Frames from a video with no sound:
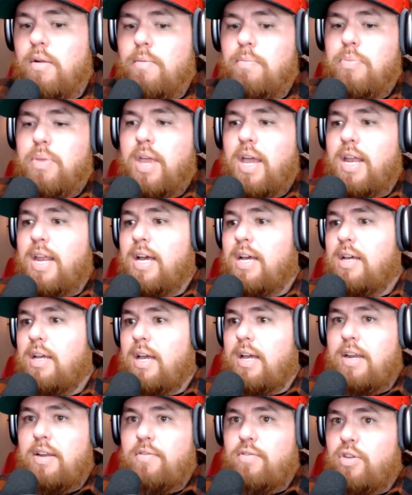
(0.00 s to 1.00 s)
And
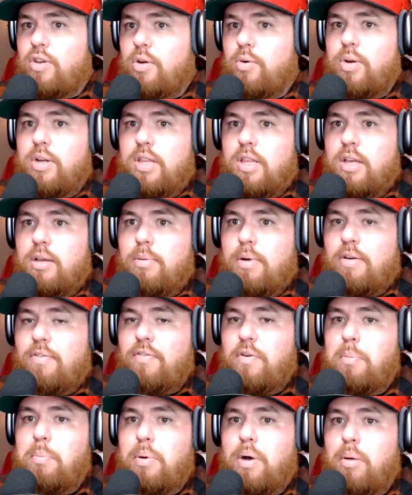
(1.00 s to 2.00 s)
if you know anything about
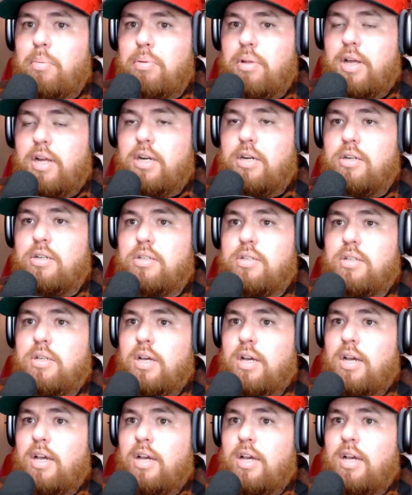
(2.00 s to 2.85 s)
football players,